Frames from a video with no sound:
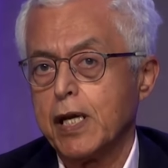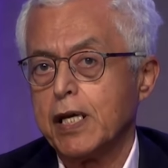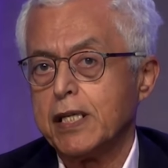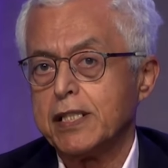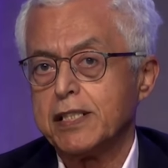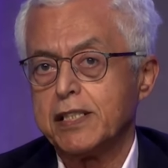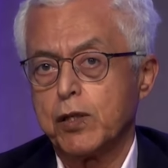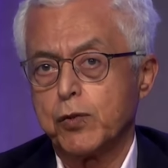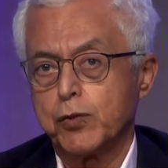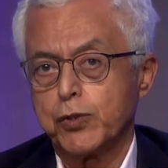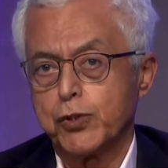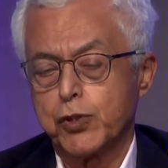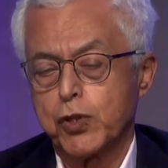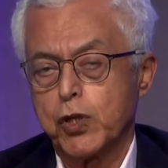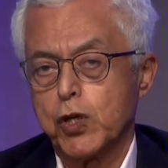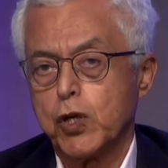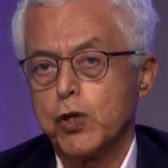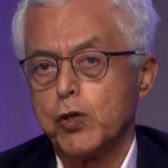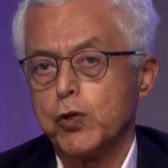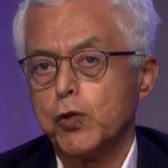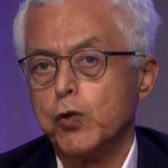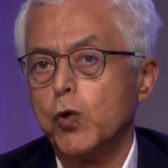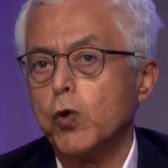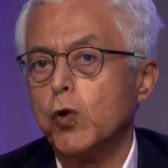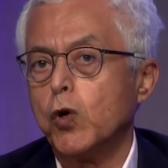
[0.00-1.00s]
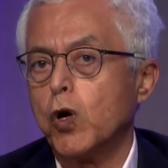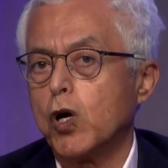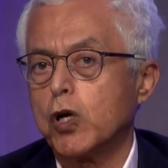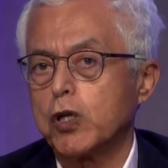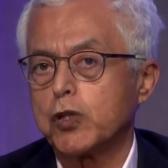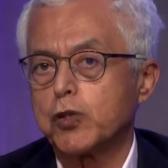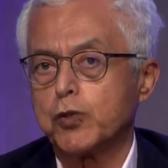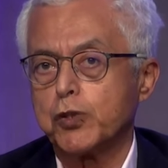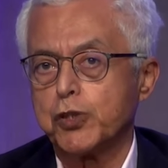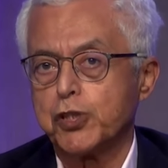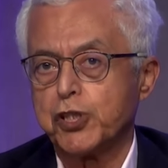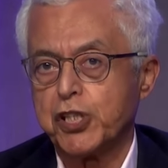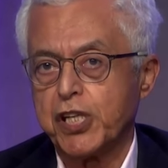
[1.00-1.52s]
There was no
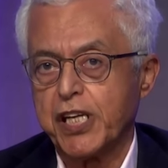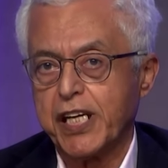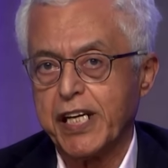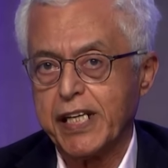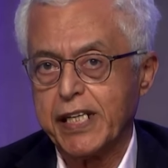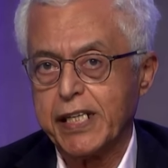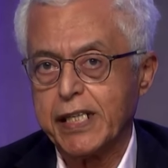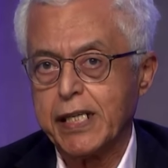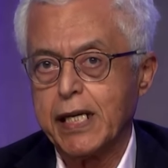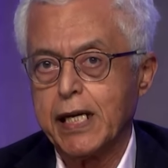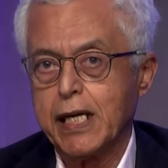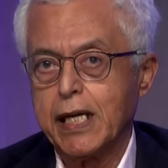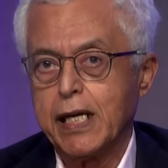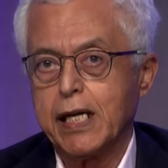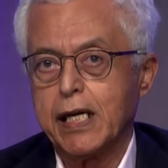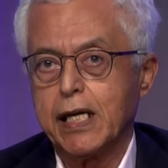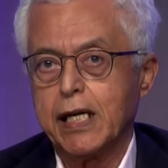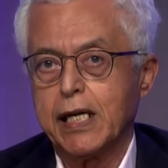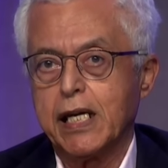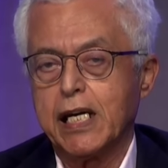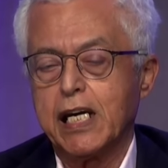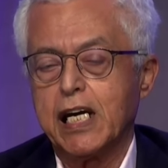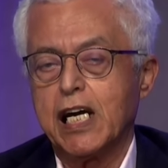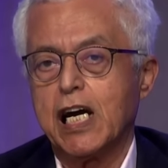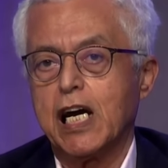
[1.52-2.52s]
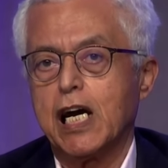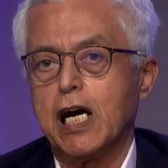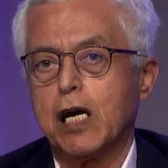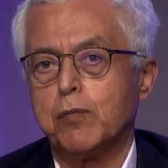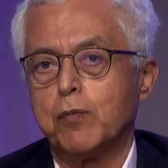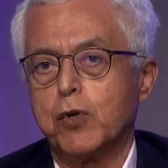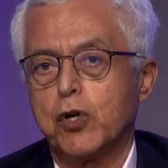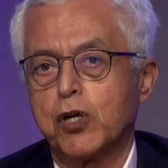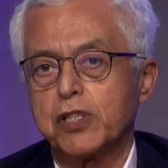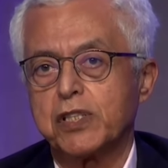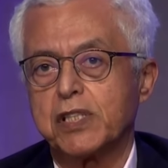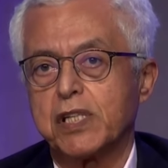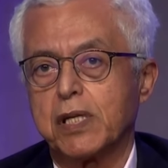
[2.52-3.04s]
oncogene
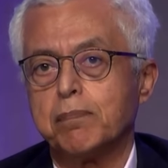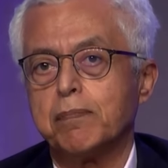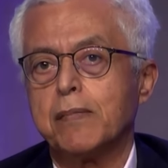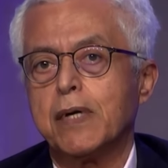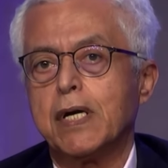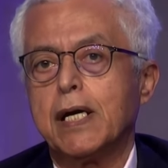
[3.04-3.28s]
among them.